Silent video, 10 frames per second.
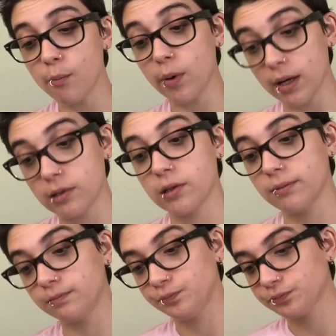But
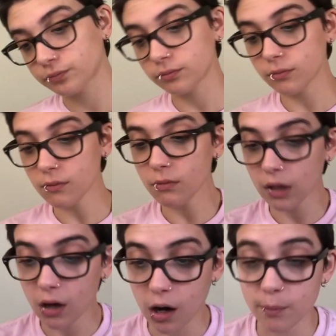
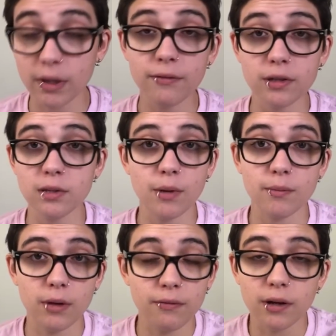if
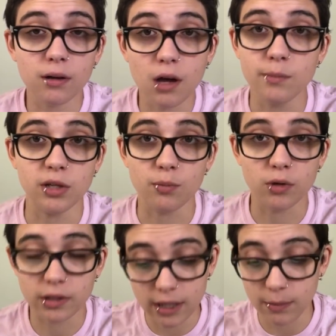it comes up
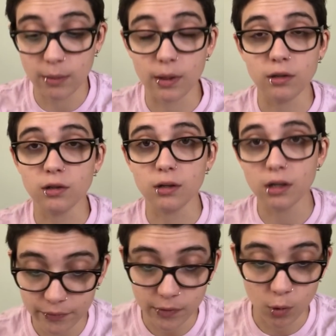one day, maybe I'll do
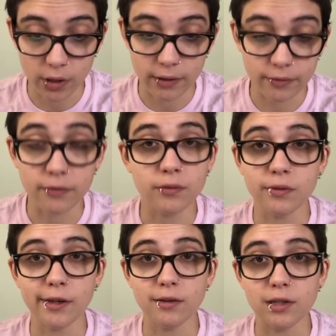it. Or if
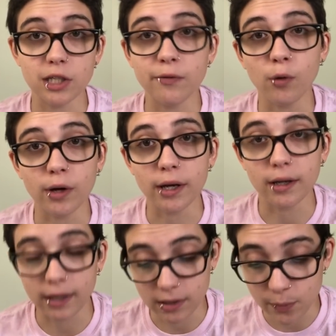the
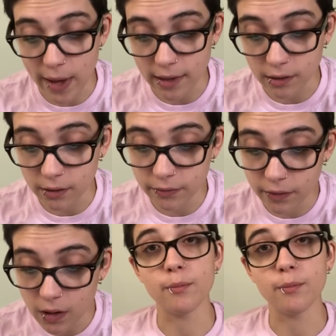dysphoria gets bad enough.